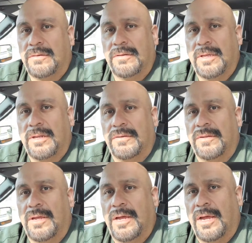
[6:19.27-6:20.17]
it is
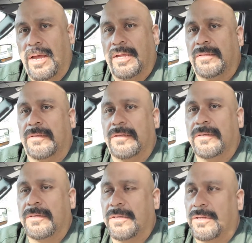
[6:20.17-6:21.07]
hot,
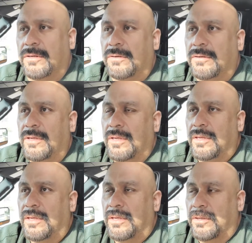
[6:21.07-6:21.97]
you know.
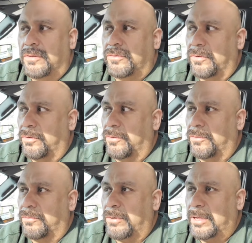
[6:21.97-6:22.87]
So
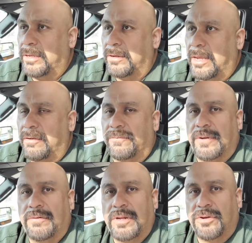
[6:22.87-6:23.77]
we got
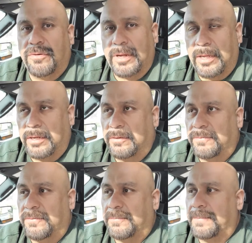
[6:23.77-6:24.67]
very creative
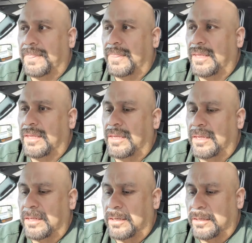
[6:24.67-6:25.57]

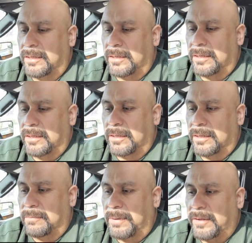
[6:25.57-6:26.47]
in
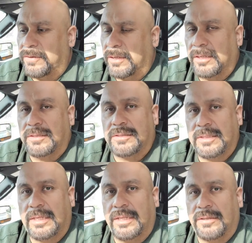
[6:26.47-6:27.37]
basically
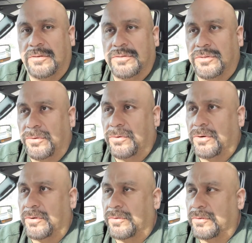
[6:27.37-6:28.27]
sealing those
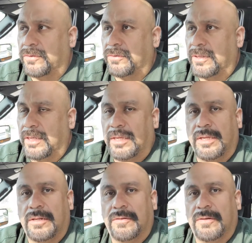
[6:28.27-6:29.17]
doors so the
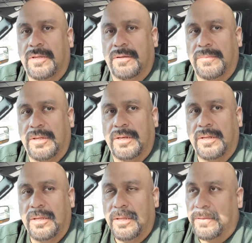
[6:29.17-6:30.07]
heat doesn't come in.
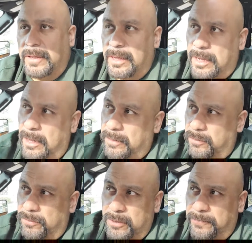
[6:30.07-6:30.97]
Thank God the
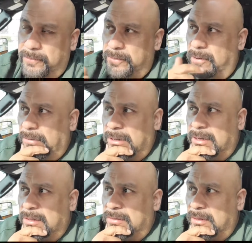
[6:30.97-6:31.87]
roof was
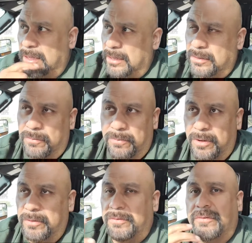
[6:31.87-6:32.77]
already insulated, the
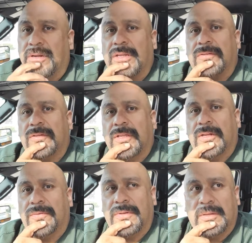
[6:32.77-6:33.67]
walls were already
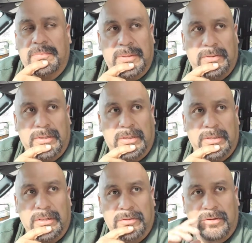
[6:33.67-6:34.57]
insulated when they built it.
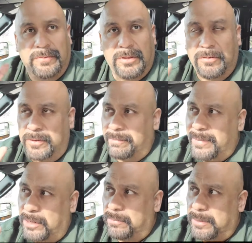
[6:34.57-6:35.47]
So even though it's a
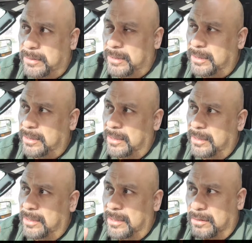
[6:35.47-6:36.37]
metal building,
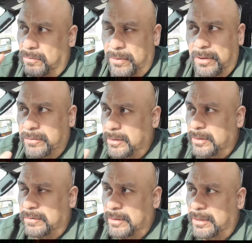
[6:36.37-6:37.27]
the walls and
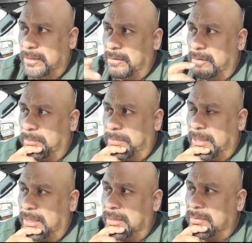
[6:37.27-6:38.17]
the ceiling are
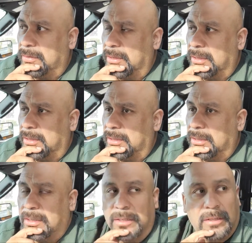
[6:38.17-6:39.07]
completely insulated
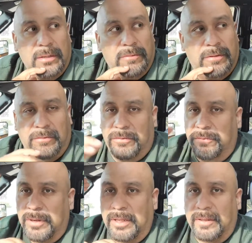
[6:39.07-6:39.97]
with a
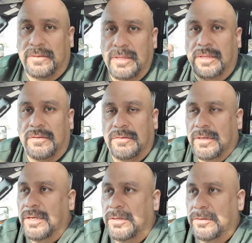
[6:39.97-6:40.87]
really thick
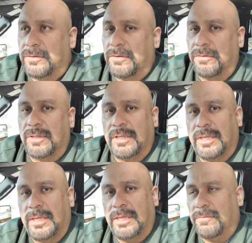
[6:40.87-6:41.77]
insulation. So the
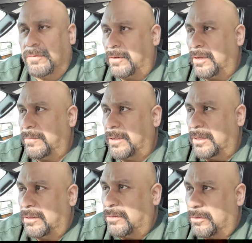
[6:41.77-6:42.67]
heat was coming
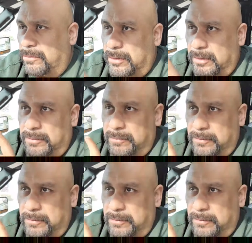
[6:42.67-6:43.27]
in through these